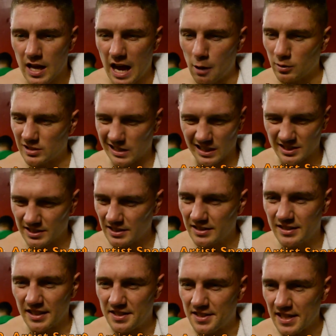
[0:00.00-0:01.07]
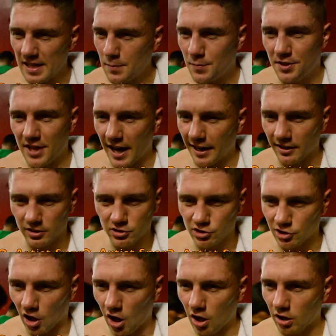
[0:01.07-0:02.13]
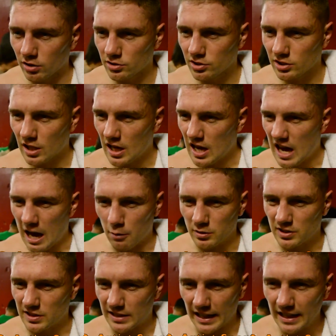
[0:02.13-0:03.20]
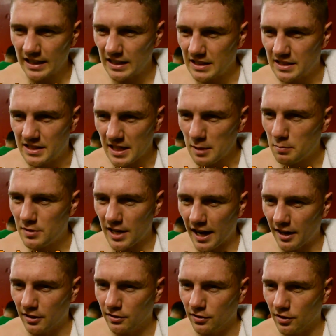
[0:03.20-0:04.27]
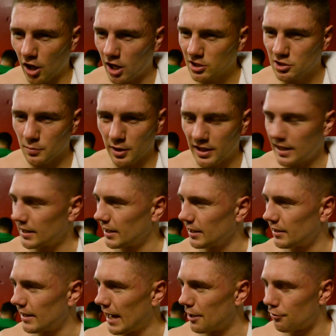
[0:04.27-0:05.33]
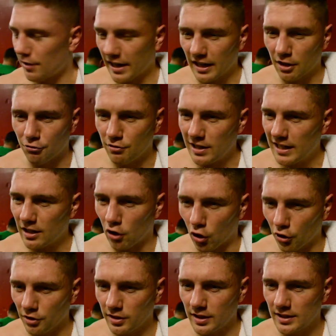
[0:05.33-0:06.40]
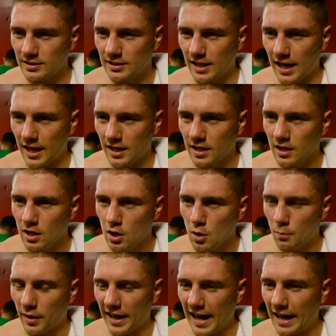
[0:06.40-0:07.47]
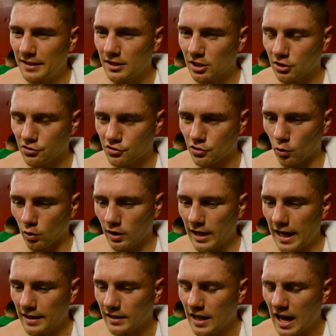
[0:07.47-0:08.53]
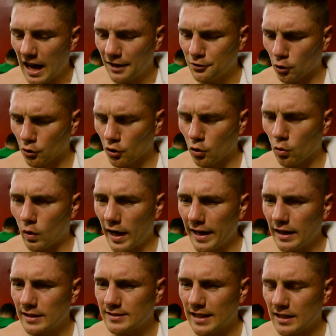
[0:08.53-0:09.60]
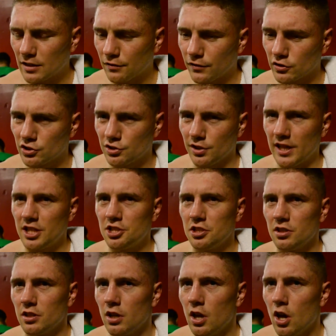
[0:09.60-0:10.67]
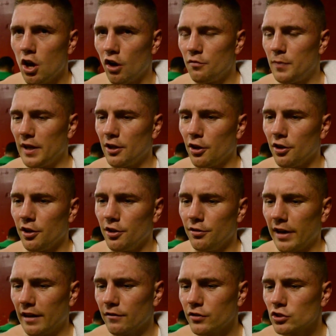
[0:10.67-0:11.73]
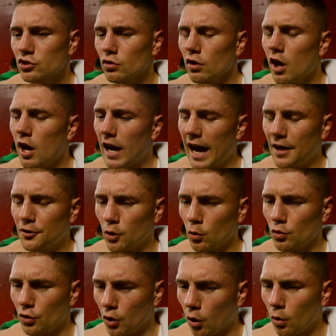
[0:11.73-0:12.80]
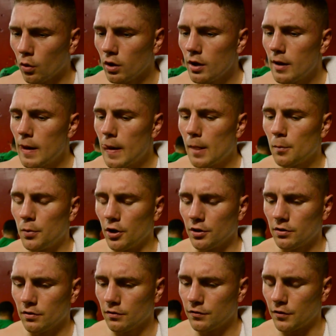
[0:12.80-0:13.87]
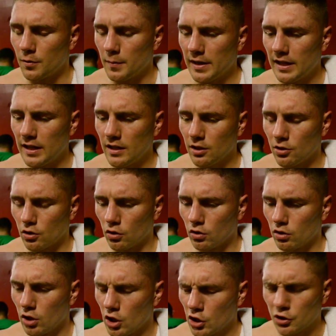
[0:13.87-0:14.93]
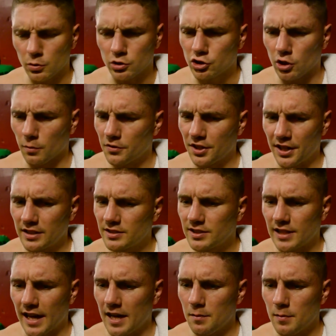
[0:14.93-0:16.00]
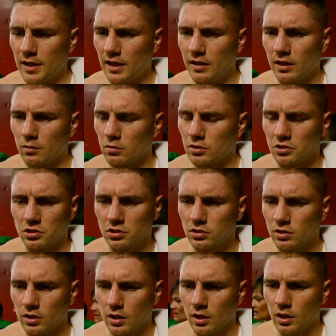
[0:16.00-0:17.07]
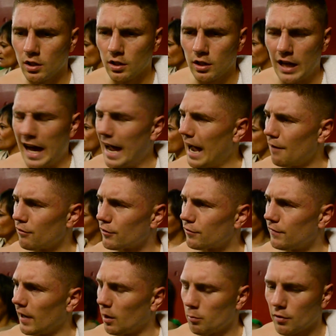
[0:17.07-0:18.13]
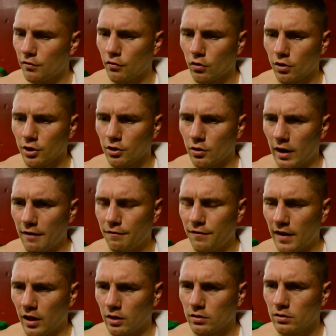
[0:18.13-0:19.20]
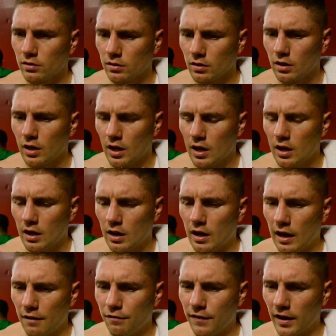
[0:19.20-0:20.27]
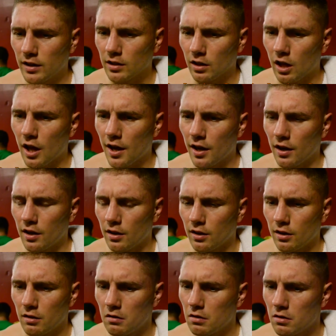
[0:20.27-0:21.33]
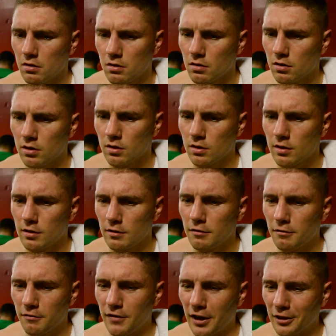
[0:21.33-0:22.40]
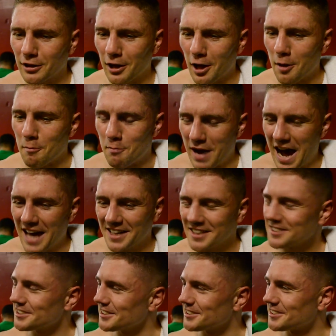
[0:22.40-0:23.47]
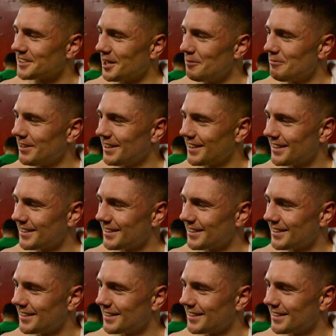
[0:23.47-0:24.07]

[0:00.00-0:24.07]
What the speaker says: I was listening to deep, dark songs. I was thinking deep, dark thoughts about getting into that ring and really hurting this guy. But I had to control that. I don't know why. Is that the frustration of being out of the ring for so long? I don't know. But for me, you know, there was something inside me that was, I haven't felt before. You know, I felt a lot of badness inside me.